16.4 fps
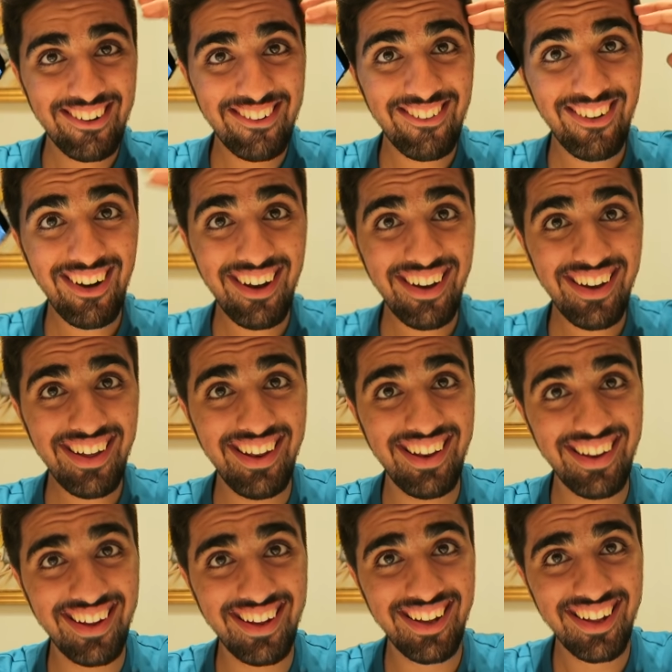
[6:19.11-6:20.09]

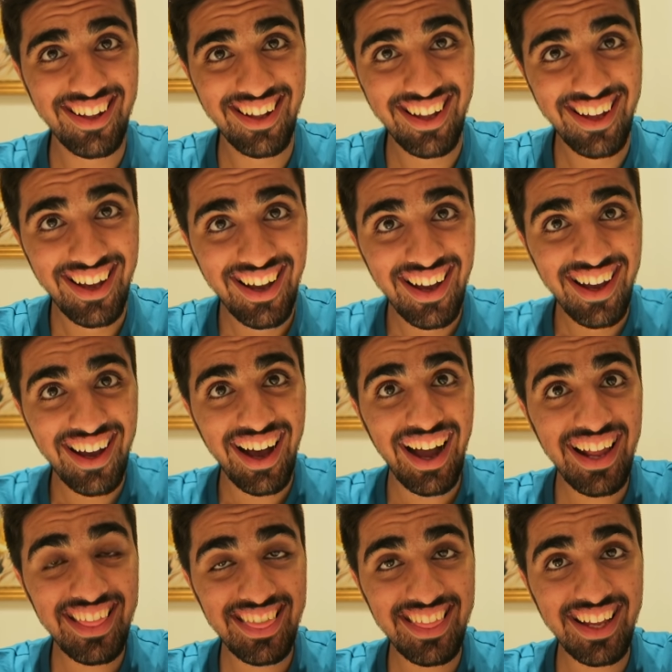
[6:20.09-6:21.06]
What?
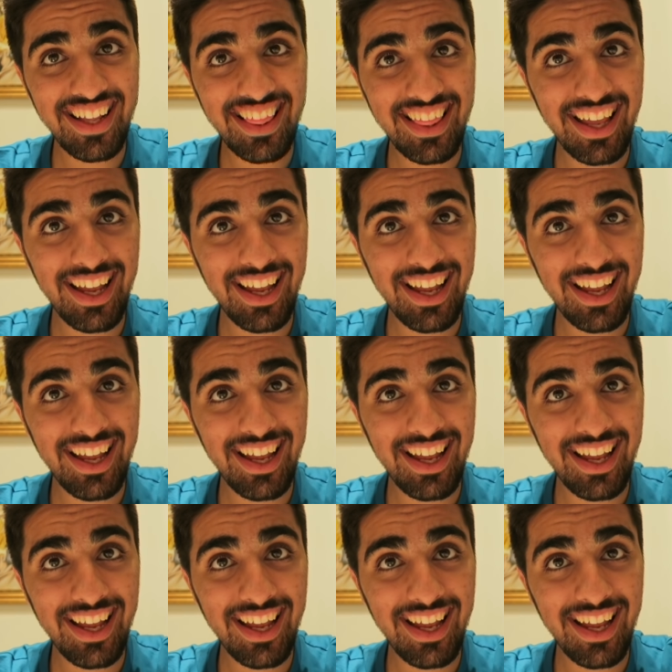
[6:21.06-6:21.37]
I think